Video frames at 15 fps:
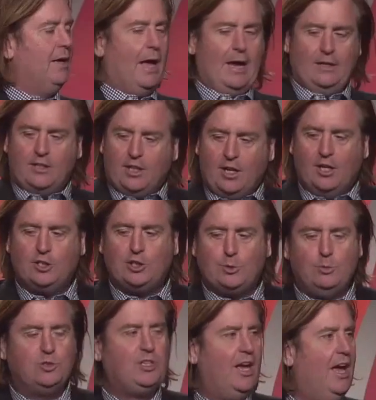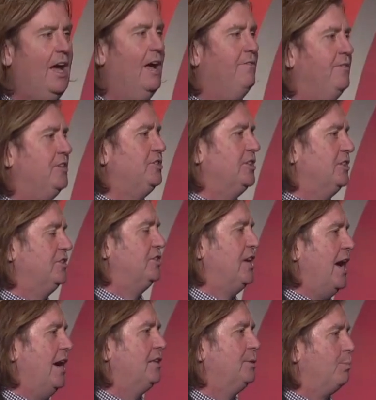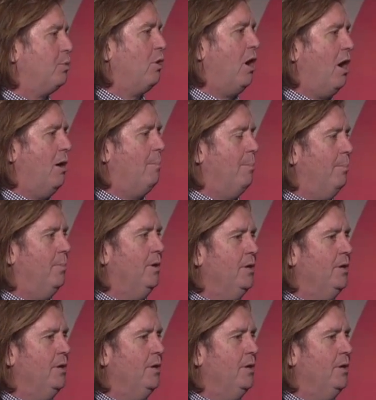And customers had this exact problem.